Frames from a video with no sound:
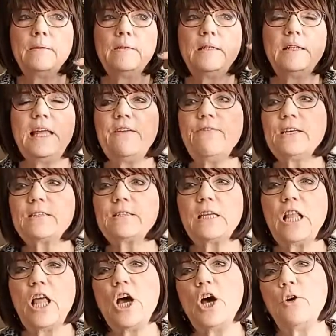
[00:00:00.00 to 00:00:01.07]
leave us
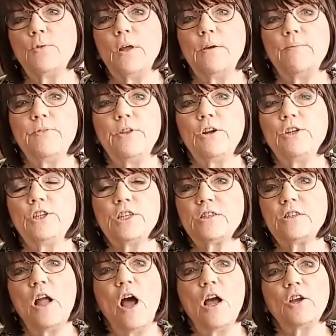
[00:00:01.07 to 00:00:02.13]
alone. They're just
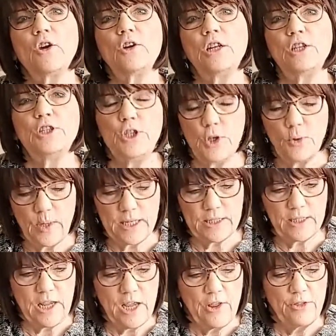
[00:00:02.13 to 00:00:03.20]
not going to do
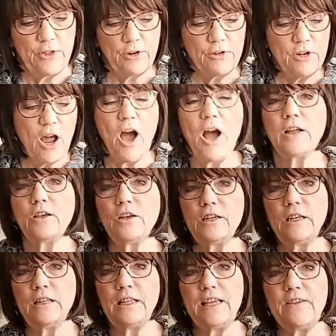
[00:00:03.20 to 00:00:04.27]
it. They're not going
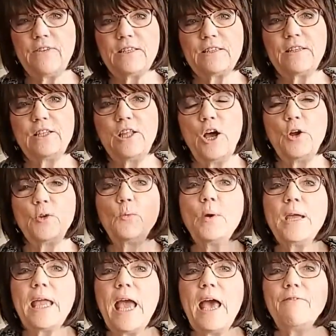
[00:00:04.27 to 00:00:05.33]
to leave us alone.
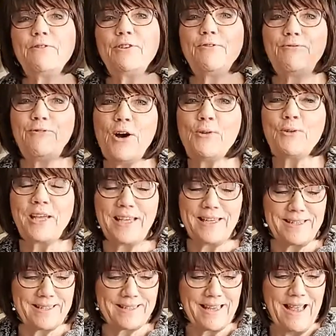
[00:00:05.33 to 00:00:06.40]
We have to
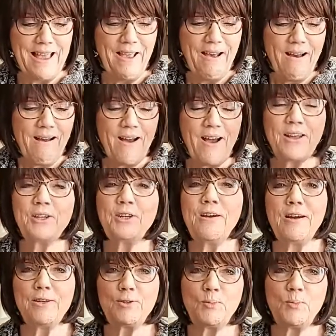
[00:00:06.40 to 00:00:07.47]
focus on
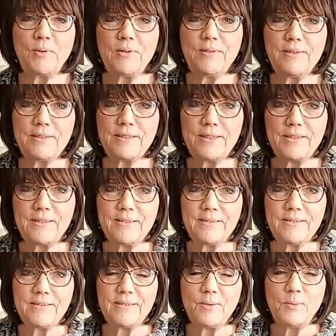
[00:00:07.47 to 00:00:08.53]
God's word.
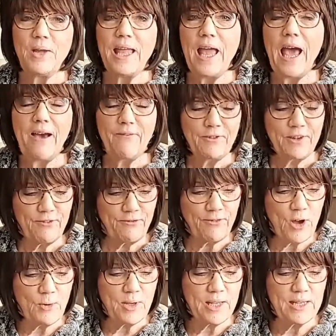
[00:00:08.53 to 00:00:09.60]
We have to
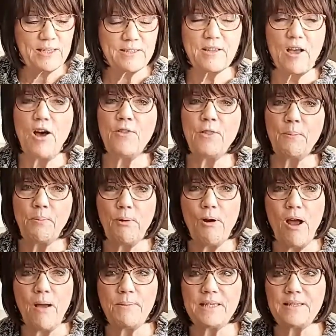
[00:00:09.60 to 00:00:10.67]
focus on the
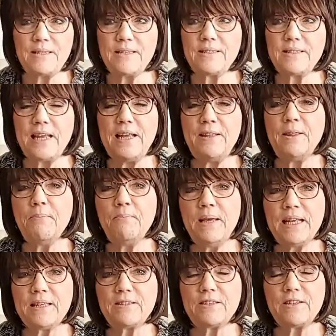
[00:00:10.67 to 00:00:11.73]
promises in the
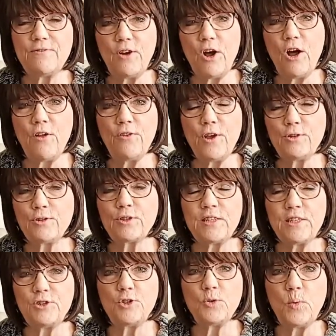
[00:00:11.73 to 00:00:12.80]
midst of all those
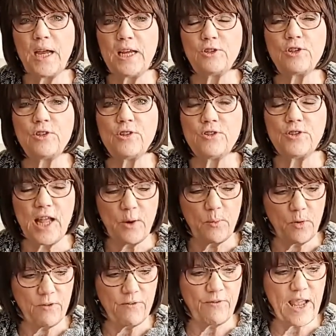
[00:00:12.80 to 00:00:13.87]
situations that
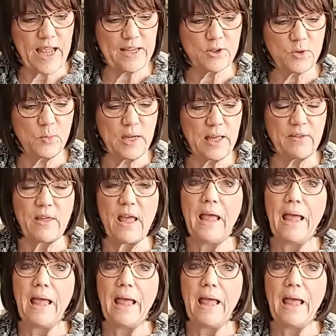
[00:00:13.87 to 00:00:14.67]
we're faced with.